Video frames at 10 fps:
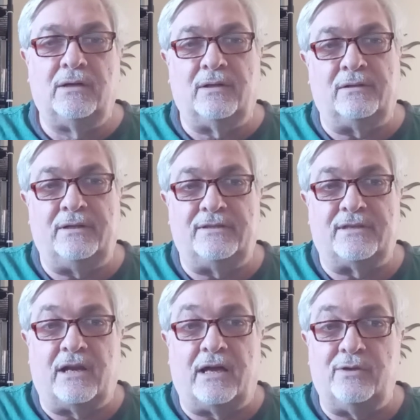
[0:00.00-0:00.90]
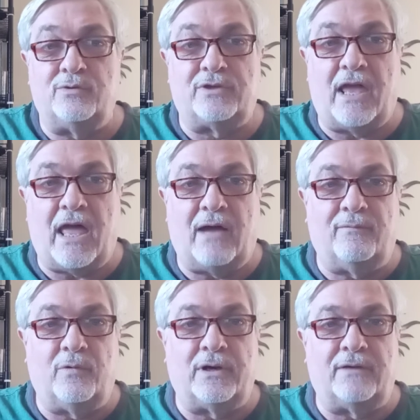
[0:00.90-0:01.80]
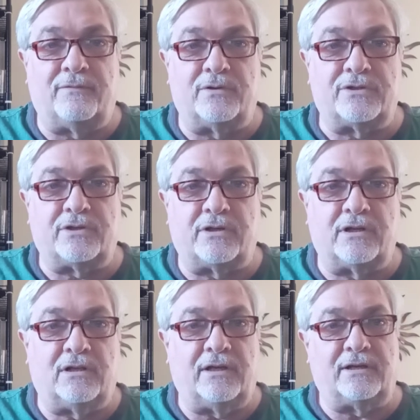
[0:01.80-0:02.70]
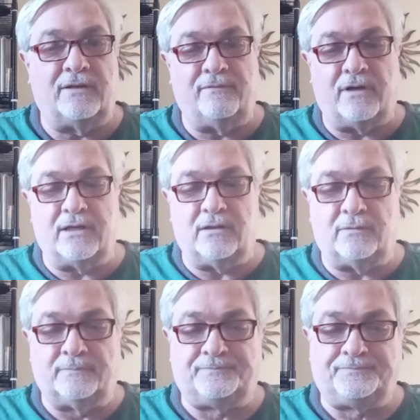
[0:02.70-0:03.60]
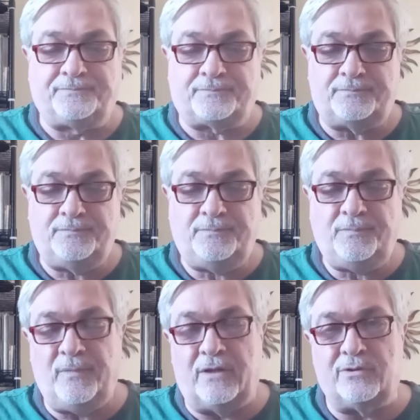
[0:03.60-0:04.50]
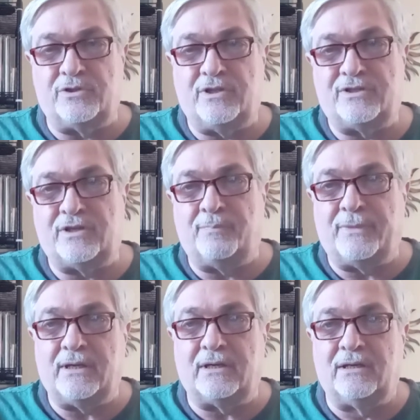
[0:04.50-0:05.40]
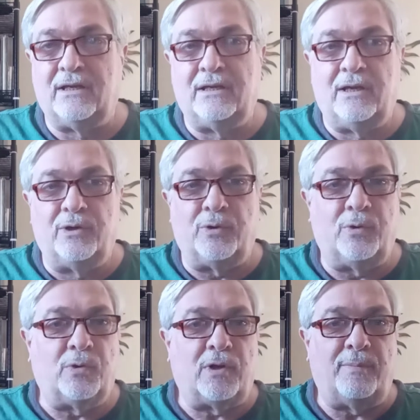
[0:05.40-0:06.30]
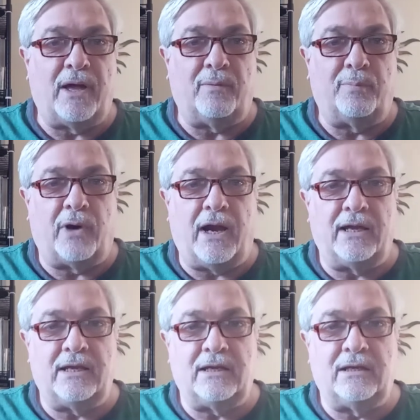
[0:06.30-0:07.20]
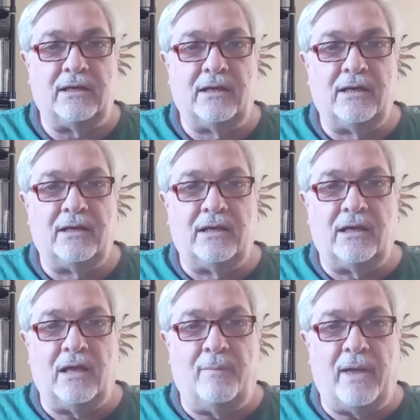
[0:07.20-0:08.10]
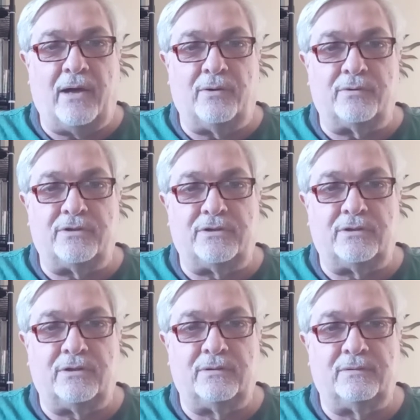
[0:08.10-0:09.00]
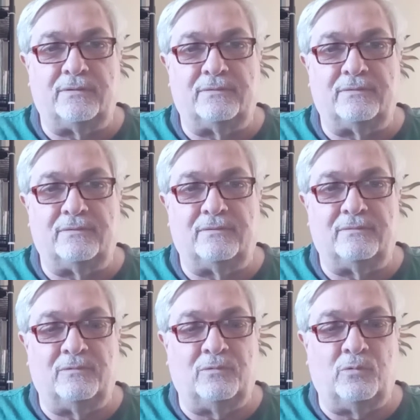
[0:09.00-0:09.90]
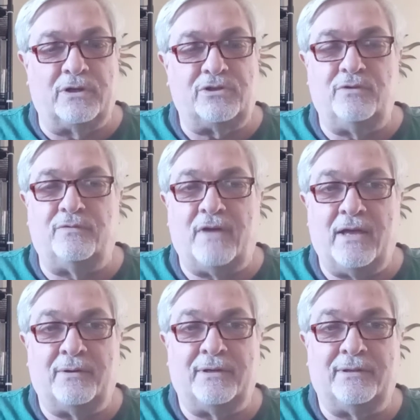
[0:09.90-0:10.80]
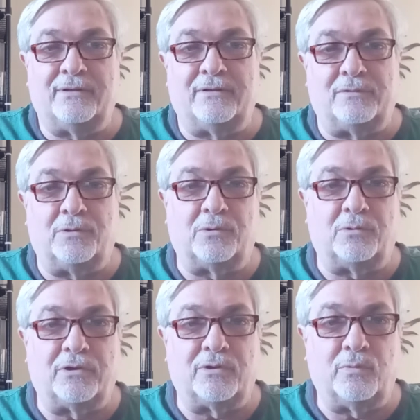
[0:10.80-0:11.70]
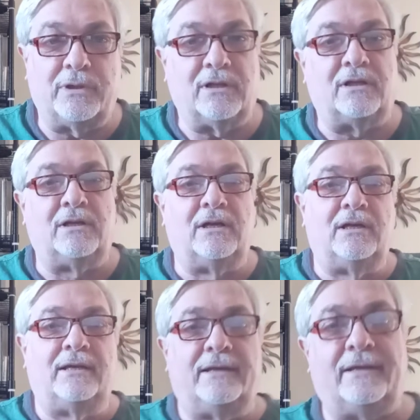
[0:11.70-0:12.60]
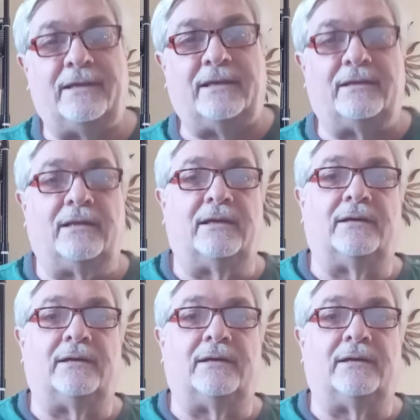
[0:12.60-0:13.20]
at least that I used to have when I first started collecting vinyl. There's just something cool about bragging about what you found in the local Goodwill. And